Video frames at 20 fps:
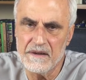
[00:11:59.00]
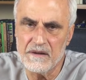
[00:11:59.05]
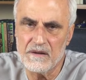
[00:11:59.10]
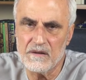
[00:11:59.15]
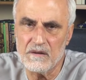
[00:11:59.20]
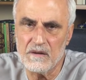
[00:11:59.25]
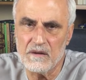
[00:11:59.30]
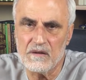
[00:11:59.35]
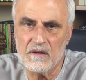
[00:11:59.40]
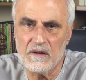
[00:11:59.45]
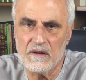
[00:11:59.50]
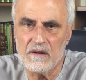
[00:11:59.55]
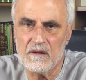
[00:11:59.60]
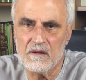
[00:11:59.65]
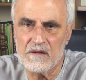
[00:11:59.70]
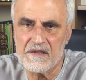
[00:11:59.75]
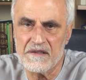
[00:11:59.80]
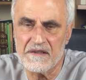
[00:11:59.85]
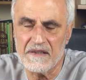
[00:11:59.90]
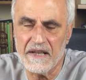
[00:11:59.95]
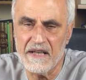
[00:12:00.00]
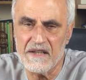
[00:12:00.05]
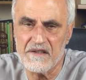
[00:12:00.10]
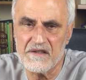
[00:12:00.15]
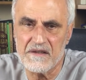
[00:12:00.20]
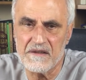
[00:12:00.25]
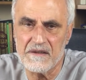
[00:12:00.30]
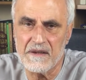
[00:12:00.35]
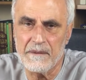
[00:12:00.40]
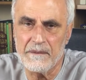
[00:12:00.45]
it
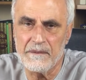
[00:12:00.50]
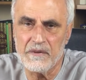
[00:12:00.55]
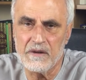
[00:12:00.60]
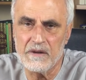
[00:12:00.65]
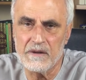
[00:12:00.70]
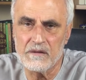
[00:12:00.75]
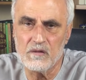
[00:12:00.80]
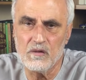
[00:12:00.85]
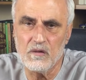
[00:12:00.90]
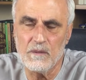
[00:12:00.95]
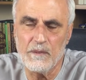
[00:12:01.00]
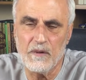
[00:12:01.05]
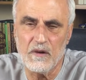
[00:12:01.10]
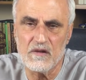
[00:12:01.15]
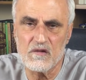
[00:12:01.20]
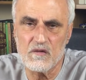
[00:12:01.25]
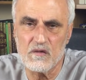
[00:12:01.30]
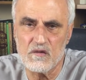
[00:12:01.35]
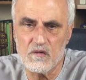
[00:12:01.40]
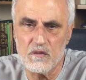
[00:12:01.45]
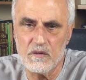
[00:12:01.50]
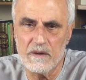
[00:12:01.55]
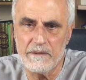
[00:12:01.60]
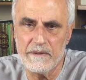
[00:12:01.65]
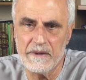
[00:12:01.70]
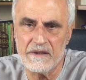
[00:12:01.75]
illustrates the 2 points which we